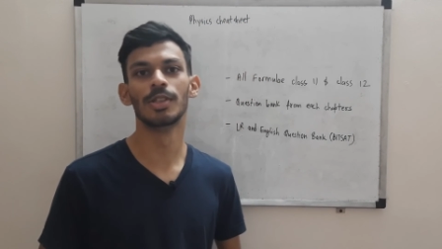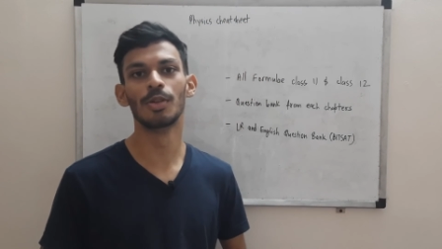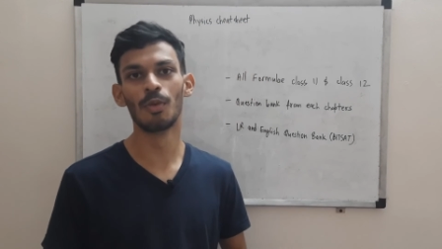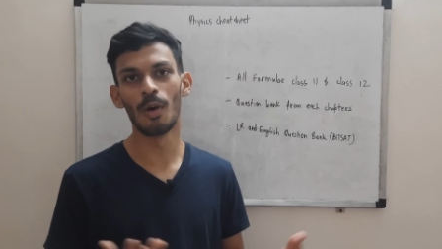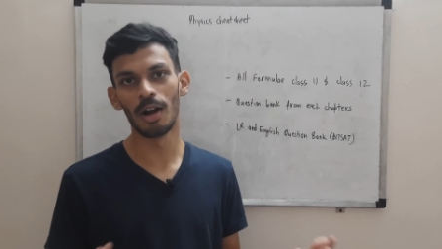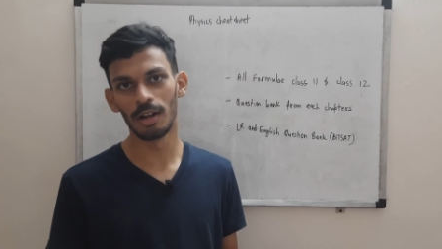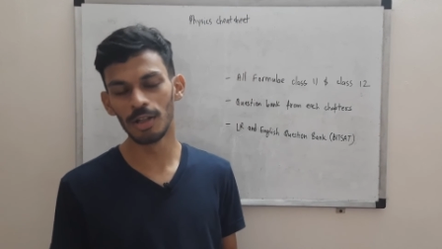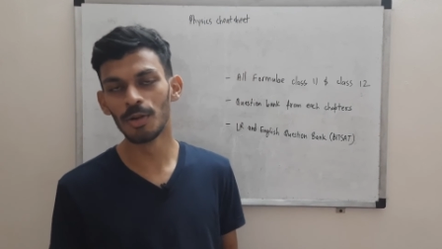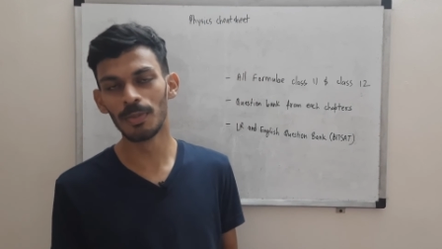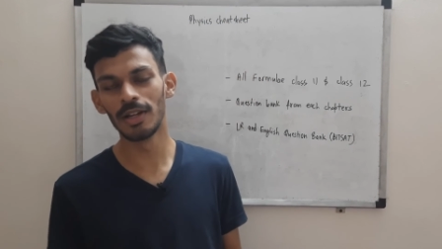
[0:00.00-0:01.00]

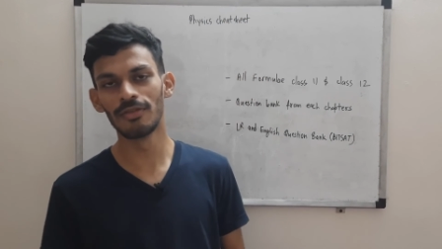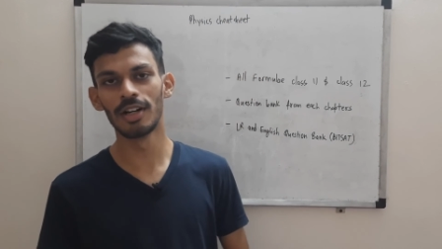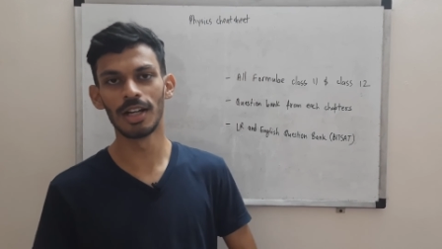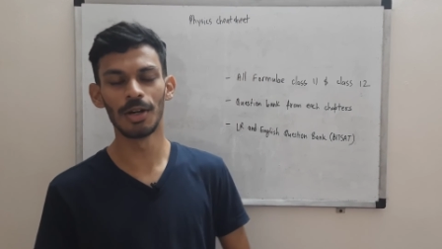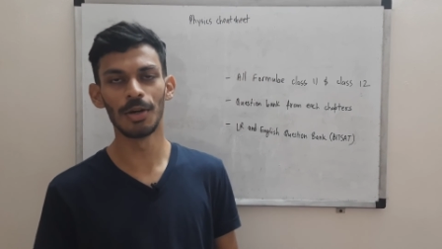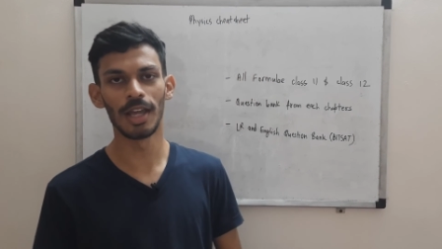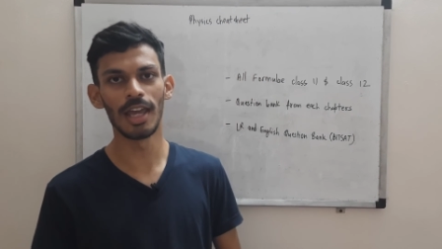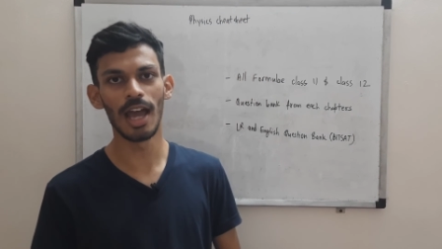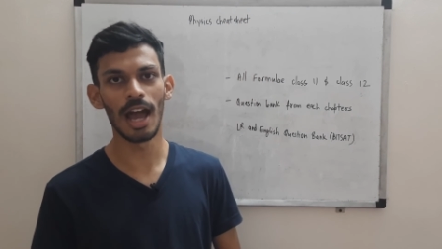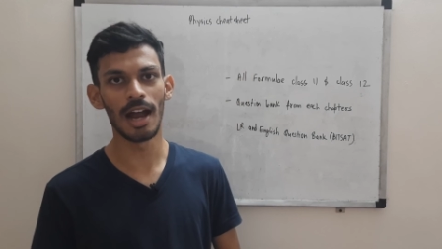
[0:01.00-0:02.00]
you prefer.
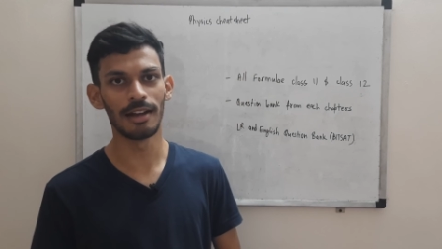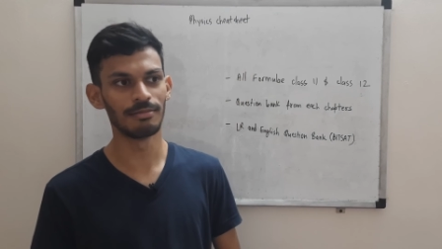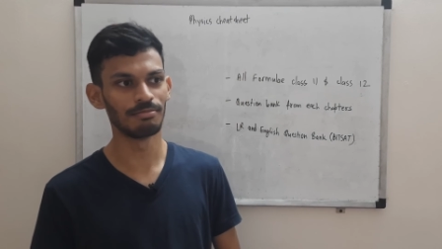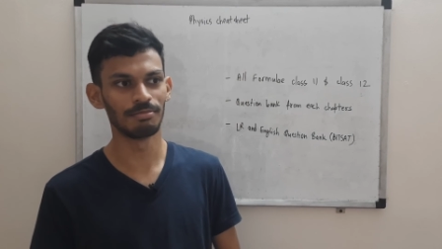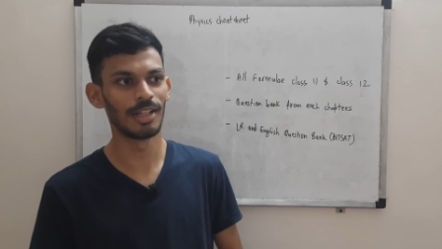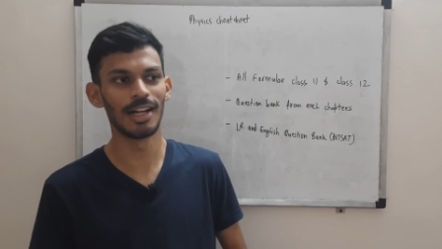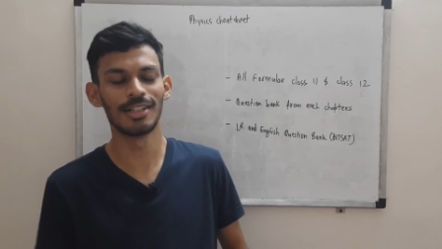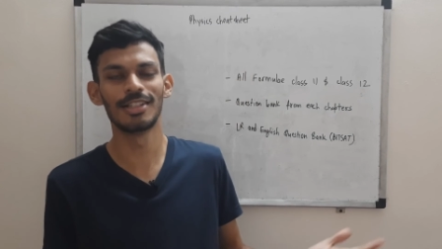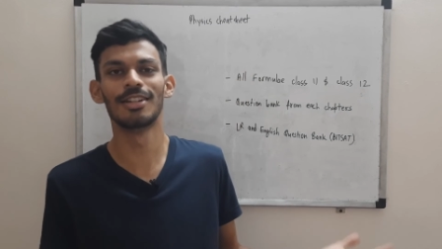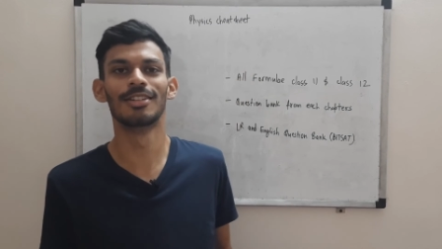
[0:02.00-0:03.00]
Okay, and that
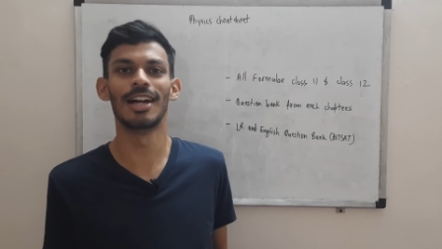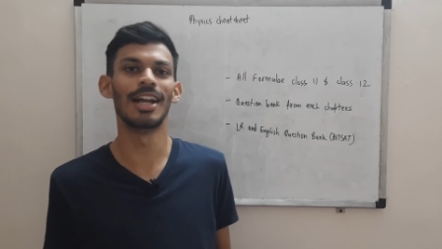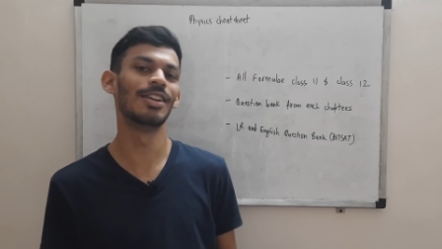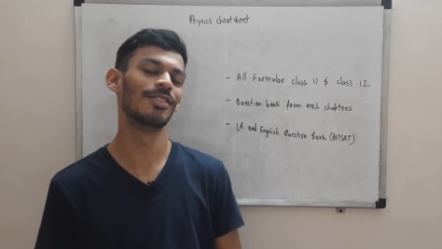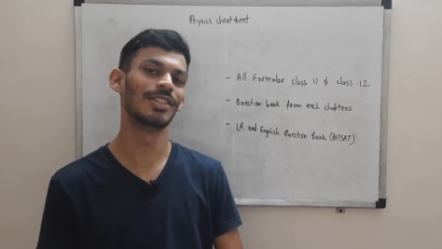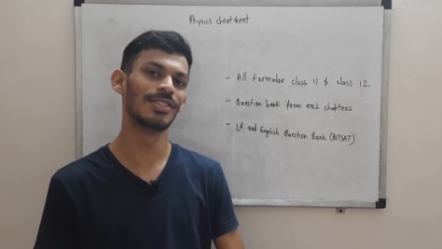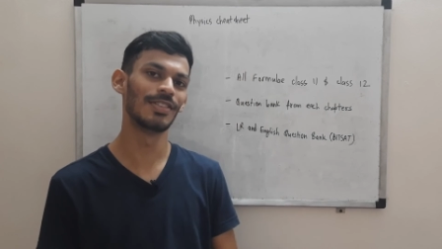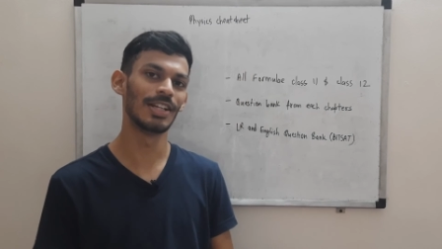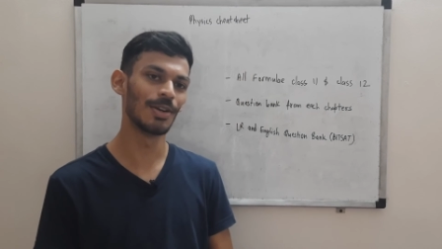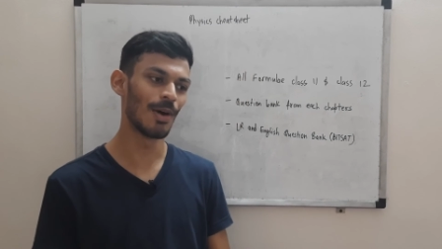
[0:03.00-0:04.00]
is the end of this
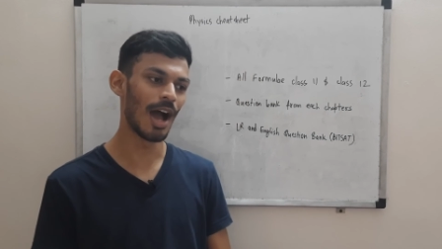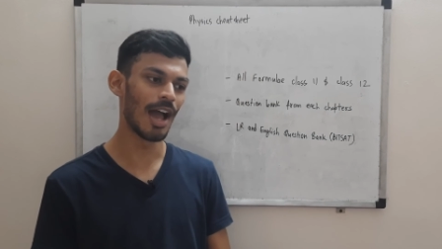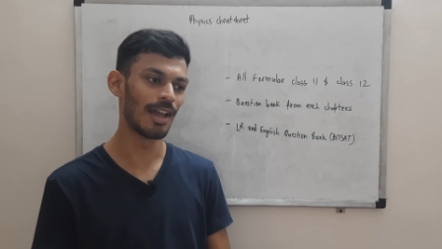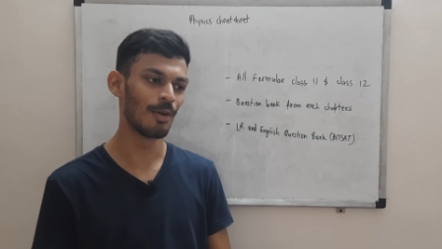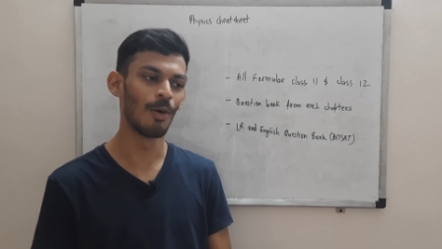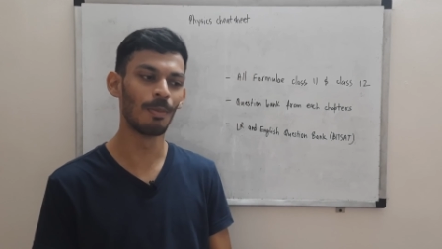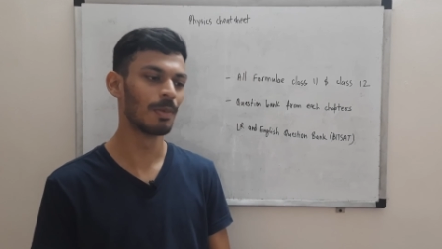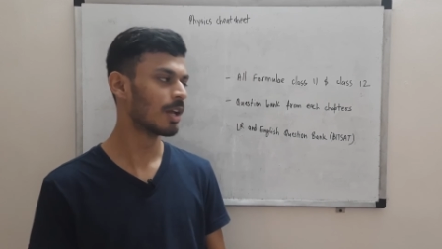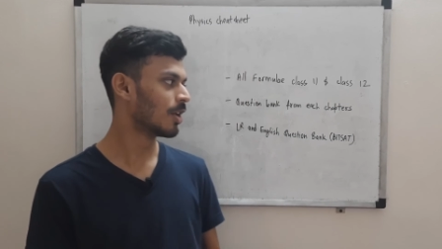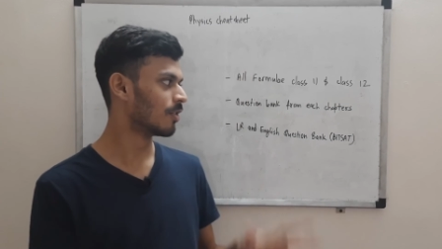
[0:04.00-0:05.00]
video. I hope
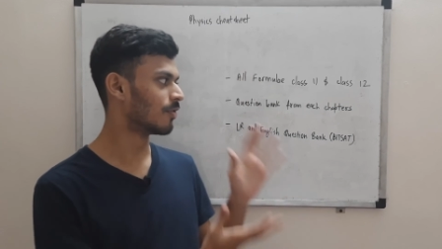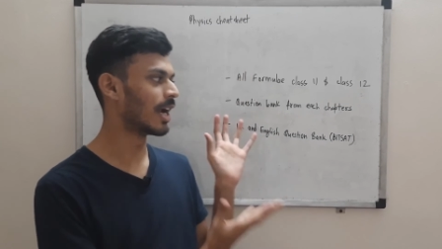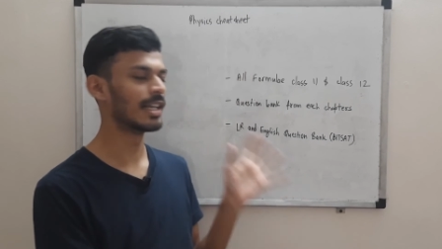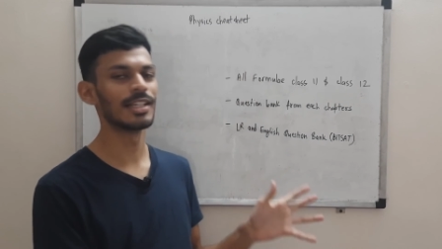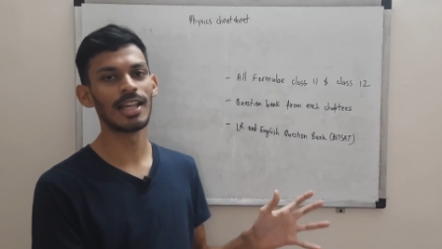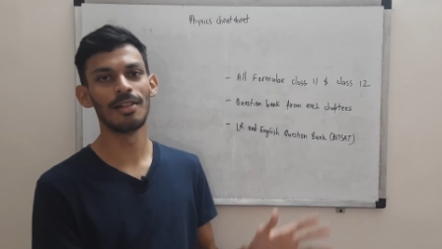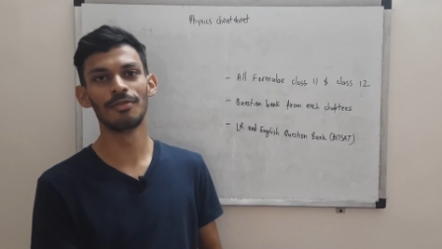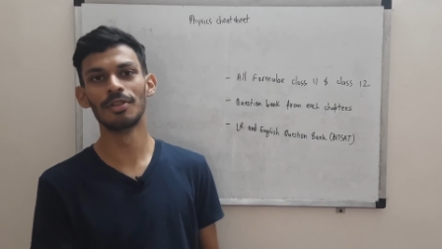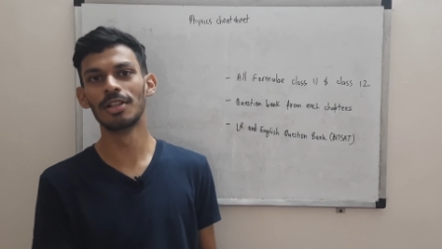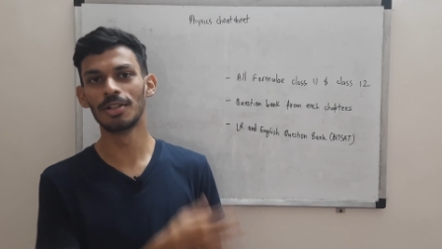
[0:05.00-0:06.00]
you find this
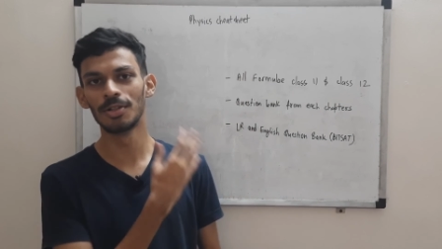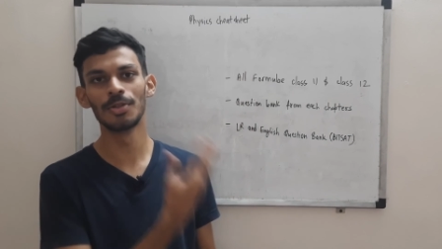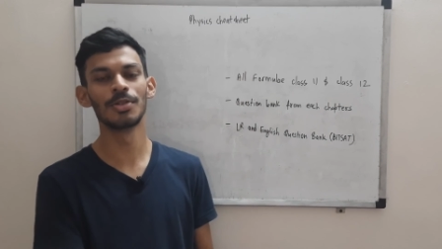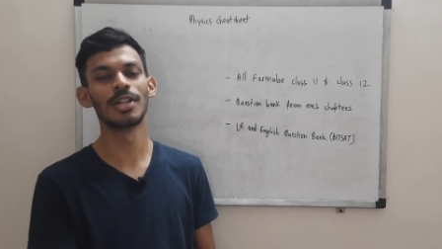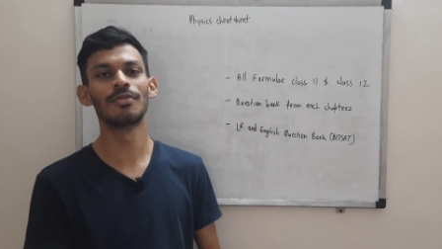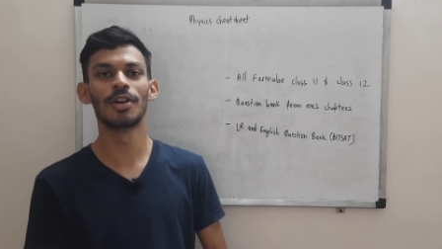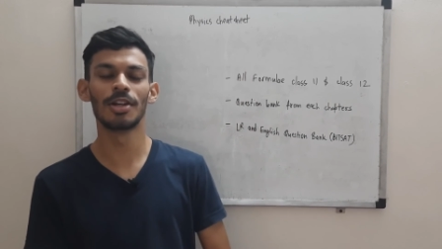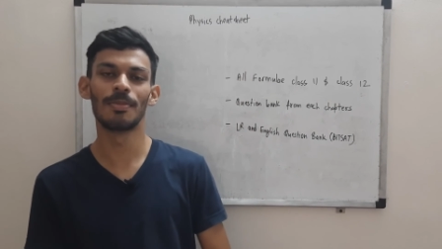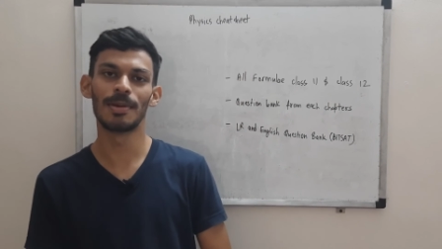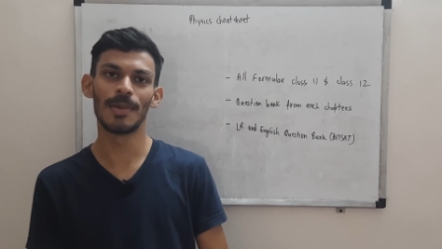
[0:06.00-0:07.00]
helpful, you use it for
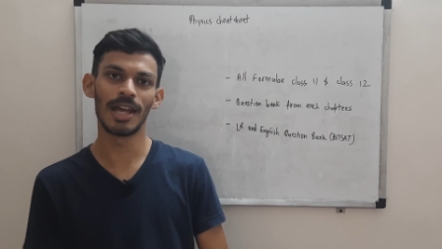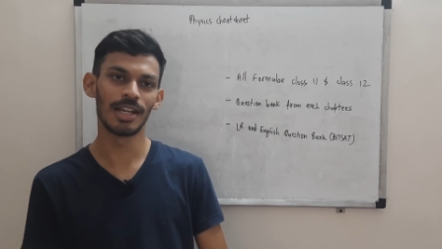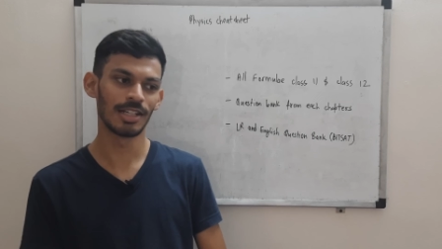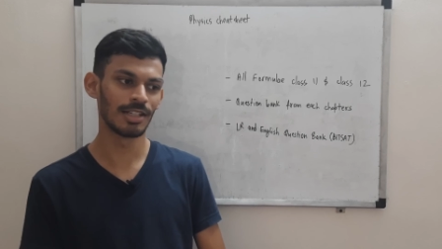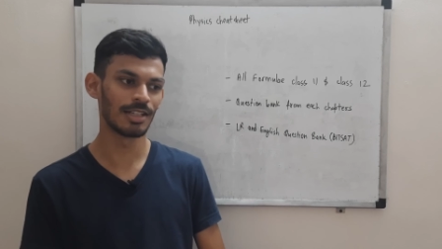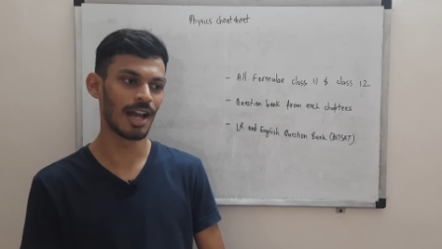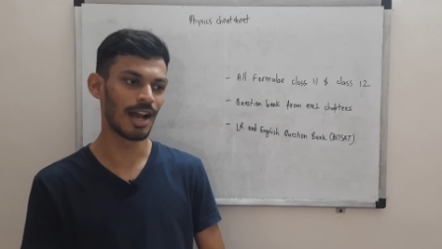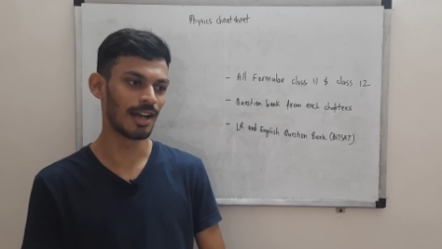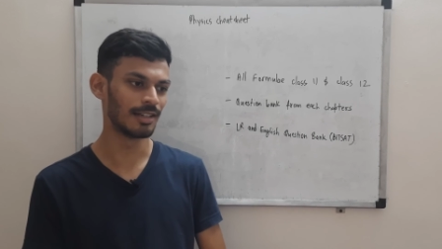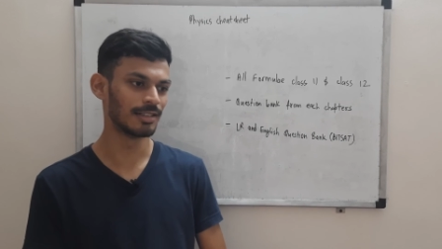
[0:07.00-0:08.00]
your preparation
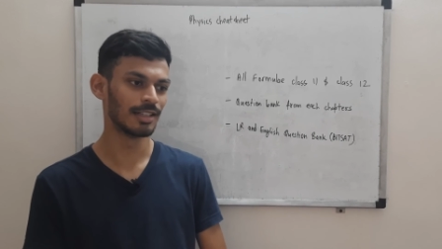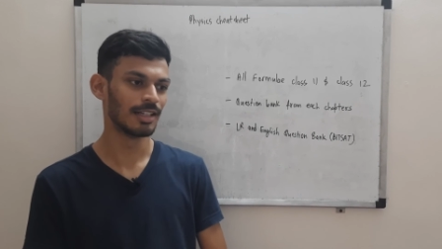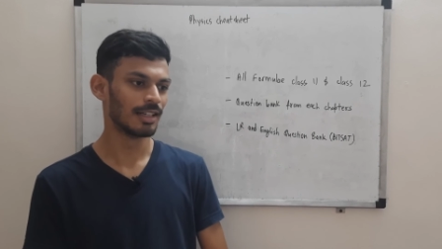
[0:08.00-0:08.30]
and